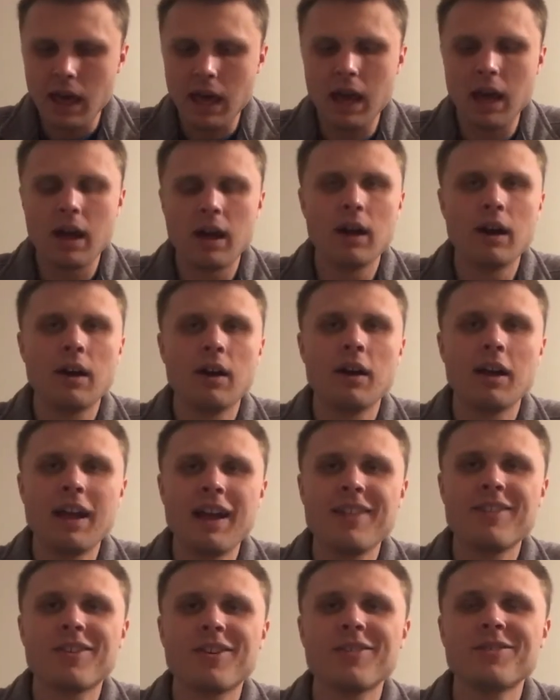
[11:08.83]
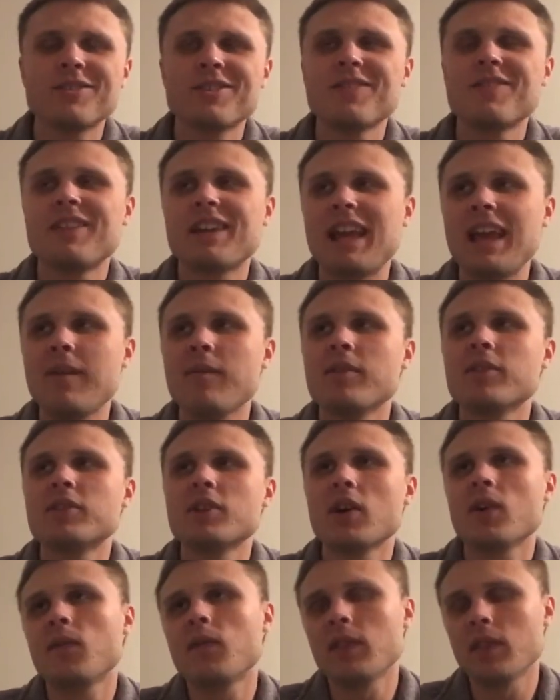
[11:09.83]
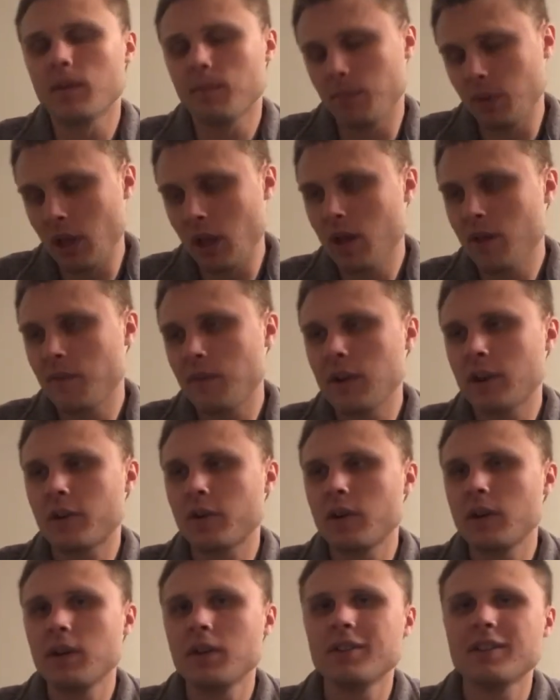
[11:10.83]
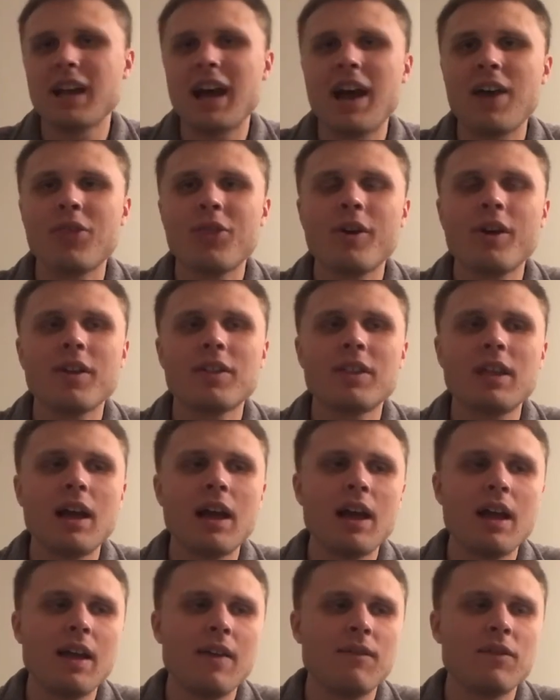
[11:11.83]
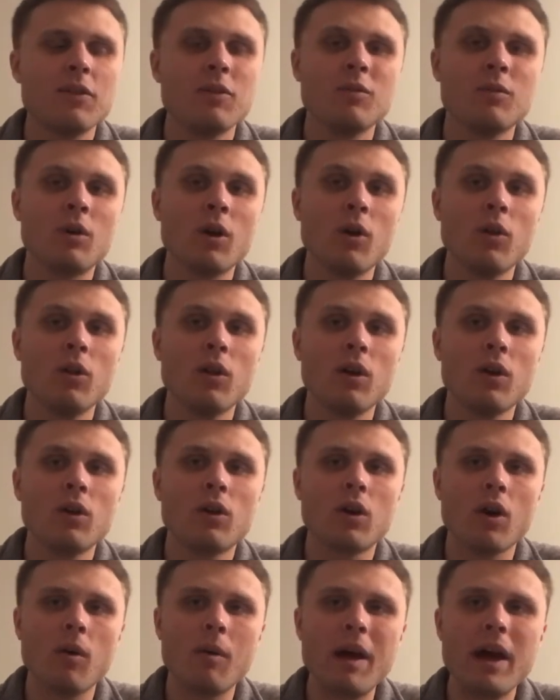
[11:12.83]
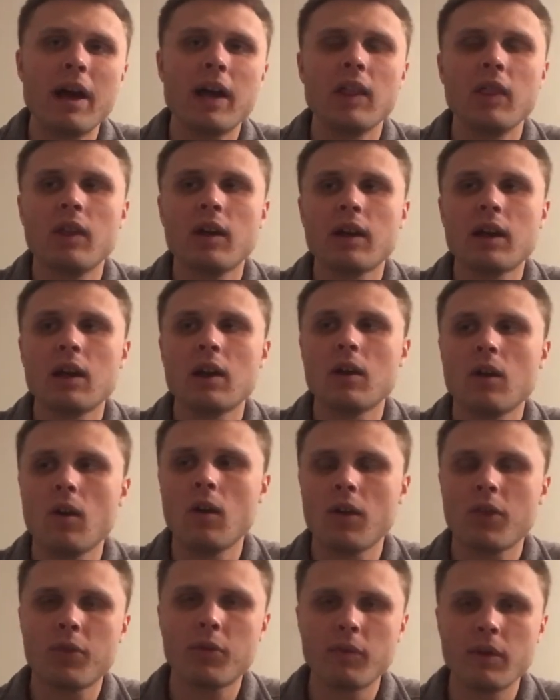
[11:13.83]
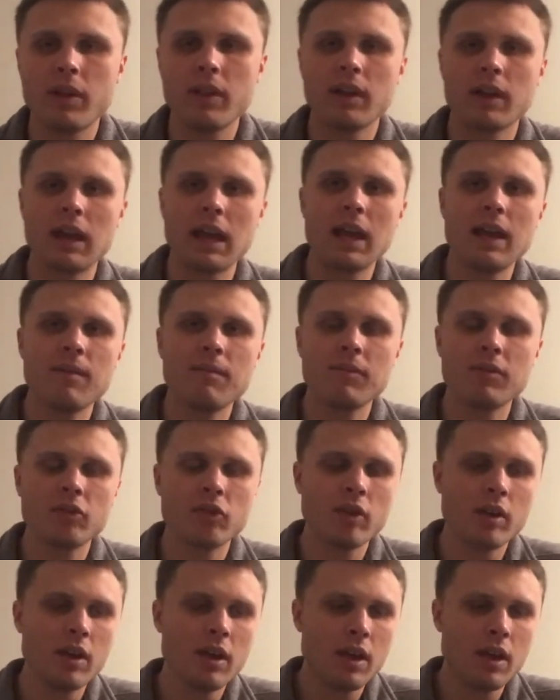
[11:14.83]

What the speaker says: In terms of the game itself and the playoff victories, I thought that if you go back and look at all three of the games,